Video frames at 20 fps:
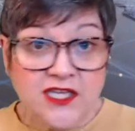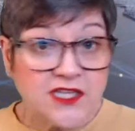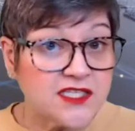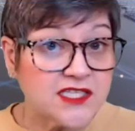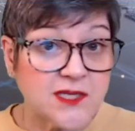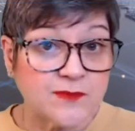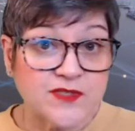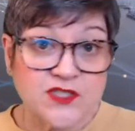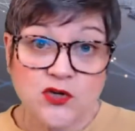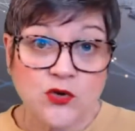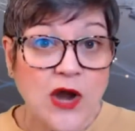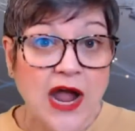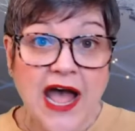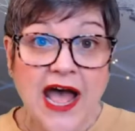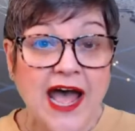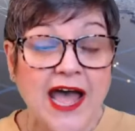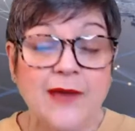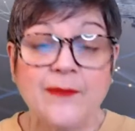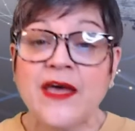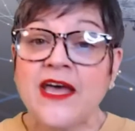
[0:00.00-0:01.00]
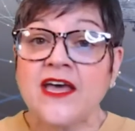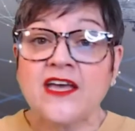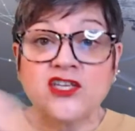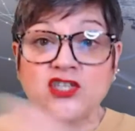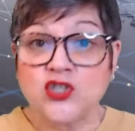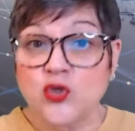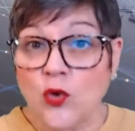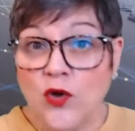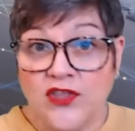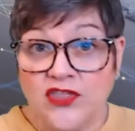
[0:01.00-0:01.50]
Subscribe,
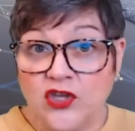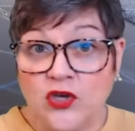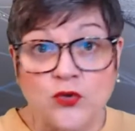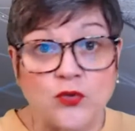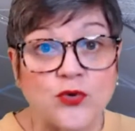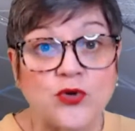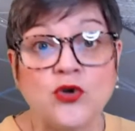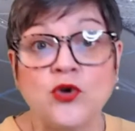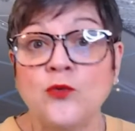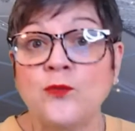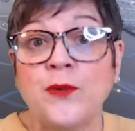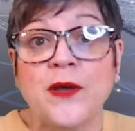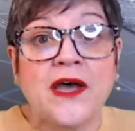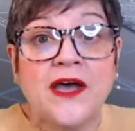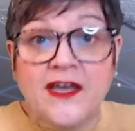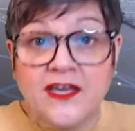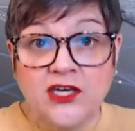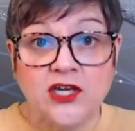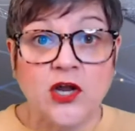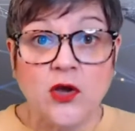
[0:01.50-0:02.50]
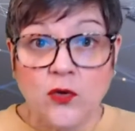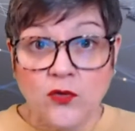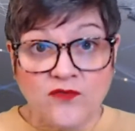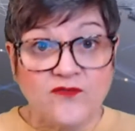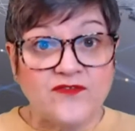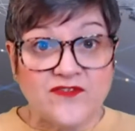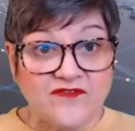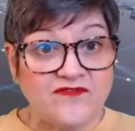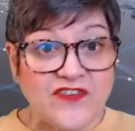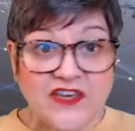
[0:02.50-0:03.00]
join the group, you know,
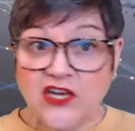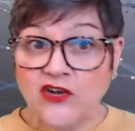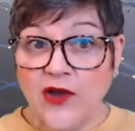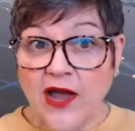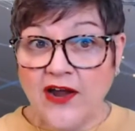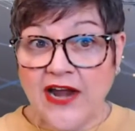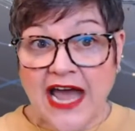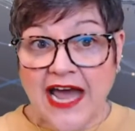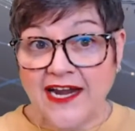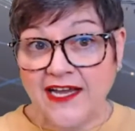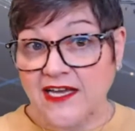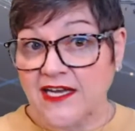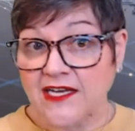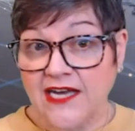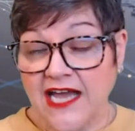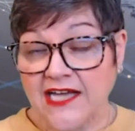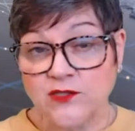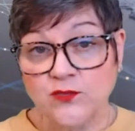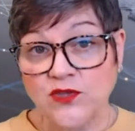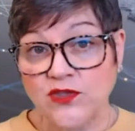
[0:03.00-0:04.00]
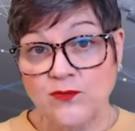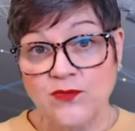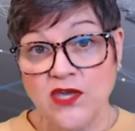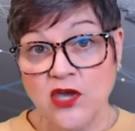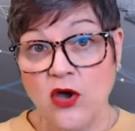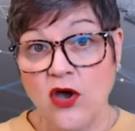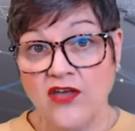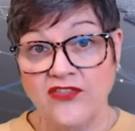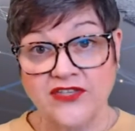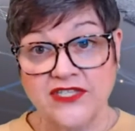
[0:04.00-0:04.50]
figure out how to connect with me
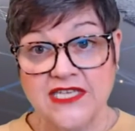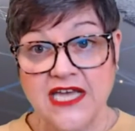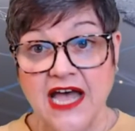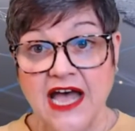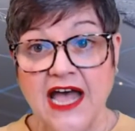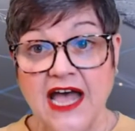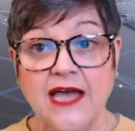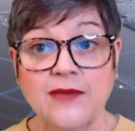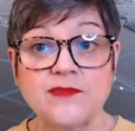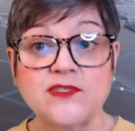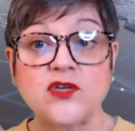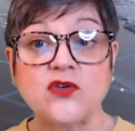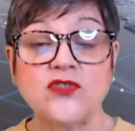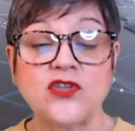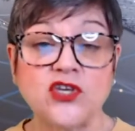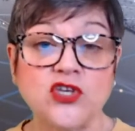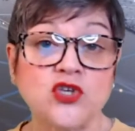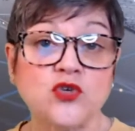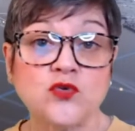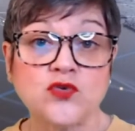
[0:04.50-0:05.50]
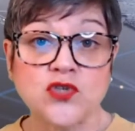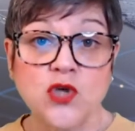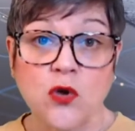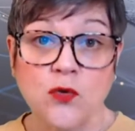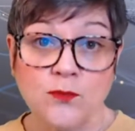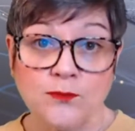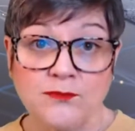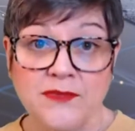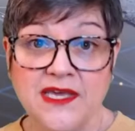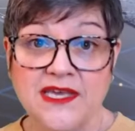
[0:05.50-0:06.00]
all the time so that you
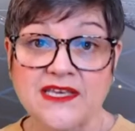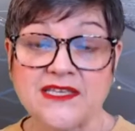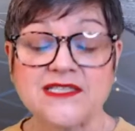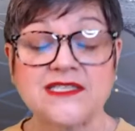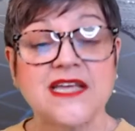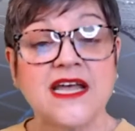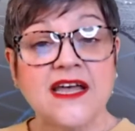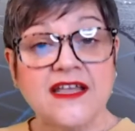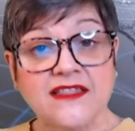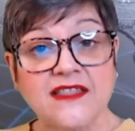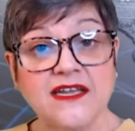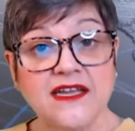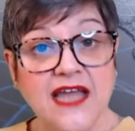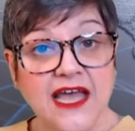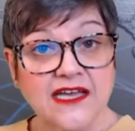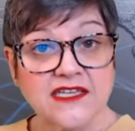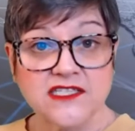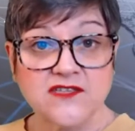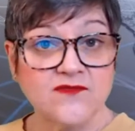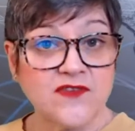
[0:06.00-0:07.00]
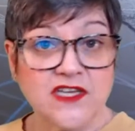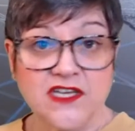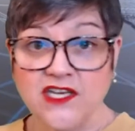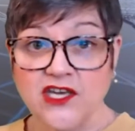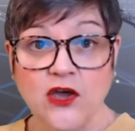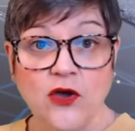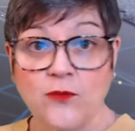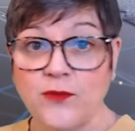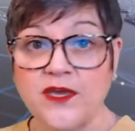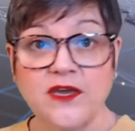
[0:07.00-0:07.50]
don't miss the next
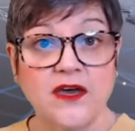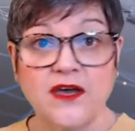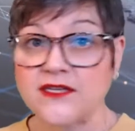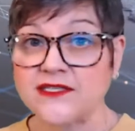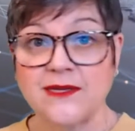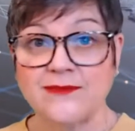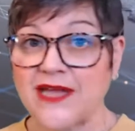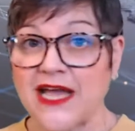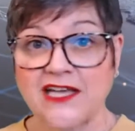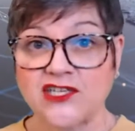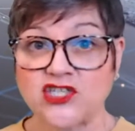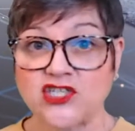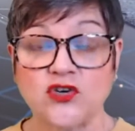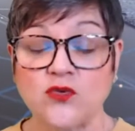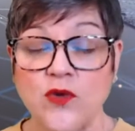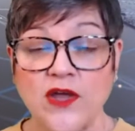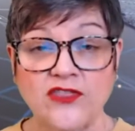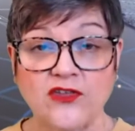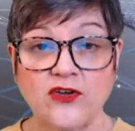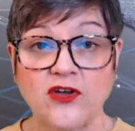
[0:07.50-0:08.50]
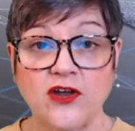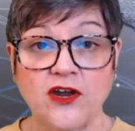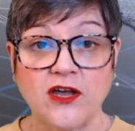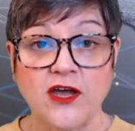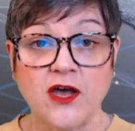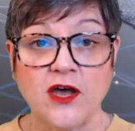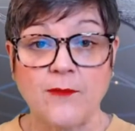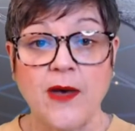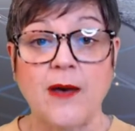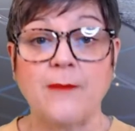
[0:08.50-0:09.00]
video, because I'm not sure when they're going to
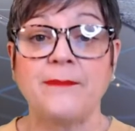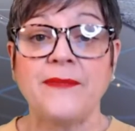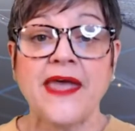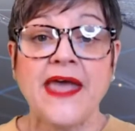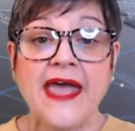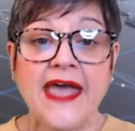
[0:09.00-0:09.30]
come up.